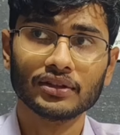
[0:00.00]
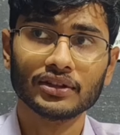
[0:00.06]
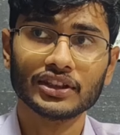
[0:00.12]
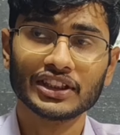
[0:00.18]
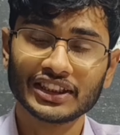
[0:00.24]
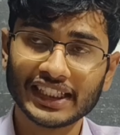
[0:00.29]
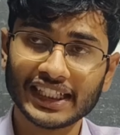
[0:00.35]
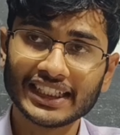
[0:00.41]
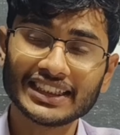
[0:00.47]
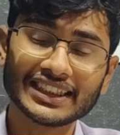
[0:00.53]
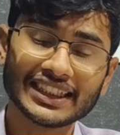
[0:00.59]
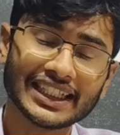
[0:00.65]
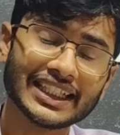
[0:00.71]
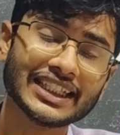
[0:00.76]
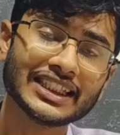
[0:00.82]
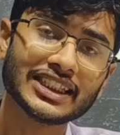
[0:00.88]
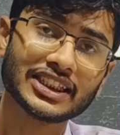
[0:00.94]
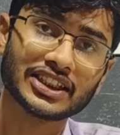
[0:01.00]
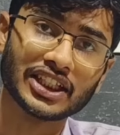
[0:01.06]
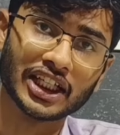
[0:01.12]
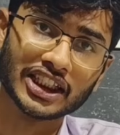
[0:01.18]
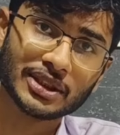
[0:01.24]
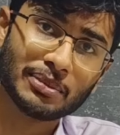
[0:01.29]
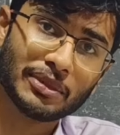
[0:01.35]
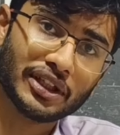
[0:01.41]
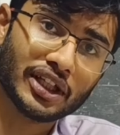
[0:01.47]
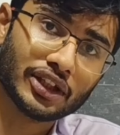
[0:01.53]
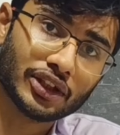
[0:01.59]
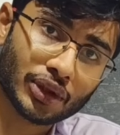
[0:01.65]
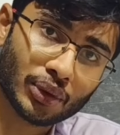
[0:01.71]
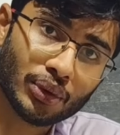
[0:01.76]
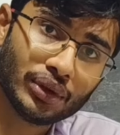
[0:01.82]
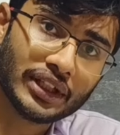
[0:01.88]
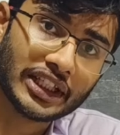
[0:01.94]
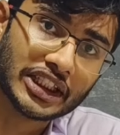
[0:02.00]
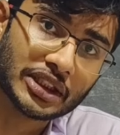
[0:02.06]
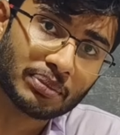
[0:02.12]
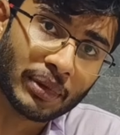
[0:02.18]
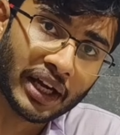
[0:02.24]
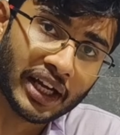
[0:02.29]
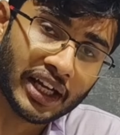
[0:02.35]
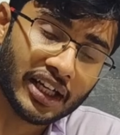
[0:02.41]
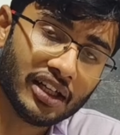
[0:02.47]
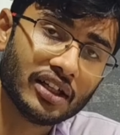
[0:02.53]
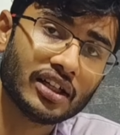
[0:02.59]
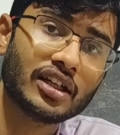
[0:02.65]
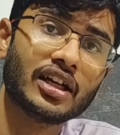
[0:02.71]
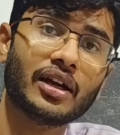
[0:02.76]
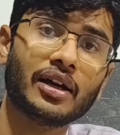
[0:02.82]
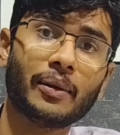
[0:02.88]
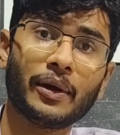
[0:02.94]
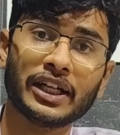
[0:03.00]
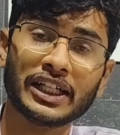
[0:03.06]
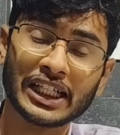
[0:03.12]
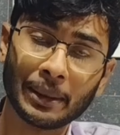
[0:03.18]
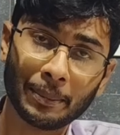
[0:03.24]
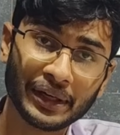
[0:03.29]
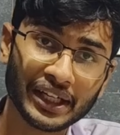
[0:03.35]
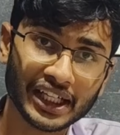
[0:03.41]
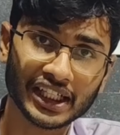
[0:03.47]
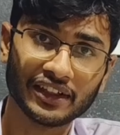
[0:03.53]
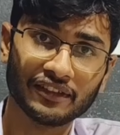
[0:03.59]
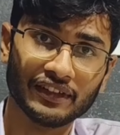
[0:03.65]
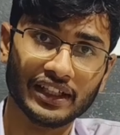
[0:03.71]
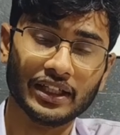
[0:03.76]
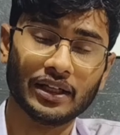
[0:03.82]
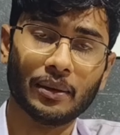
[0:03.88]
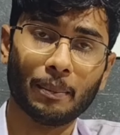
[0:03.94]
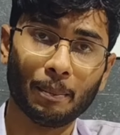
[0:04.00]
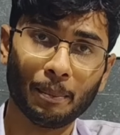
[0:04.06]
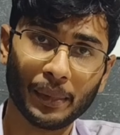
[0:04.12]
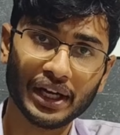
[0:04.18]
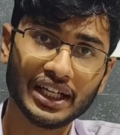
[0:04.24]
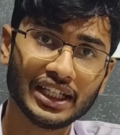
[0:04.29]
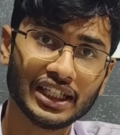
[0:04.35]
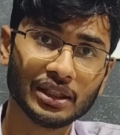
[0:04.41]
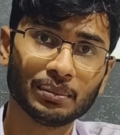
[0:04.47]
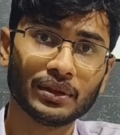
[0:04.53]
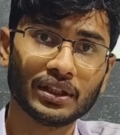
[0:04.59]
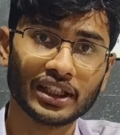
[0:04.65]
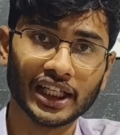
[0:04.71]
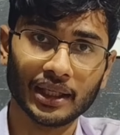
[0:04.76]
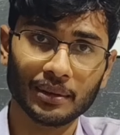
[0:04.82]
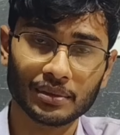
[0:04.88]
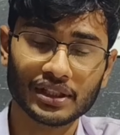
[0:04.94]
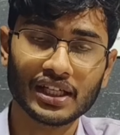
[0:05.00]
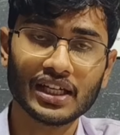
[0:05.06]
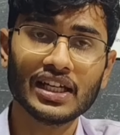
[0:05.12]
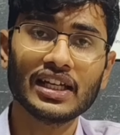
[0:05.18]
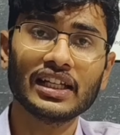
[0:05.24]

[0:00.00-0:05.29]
stress is transmitted through their spine repetitively, multiple times.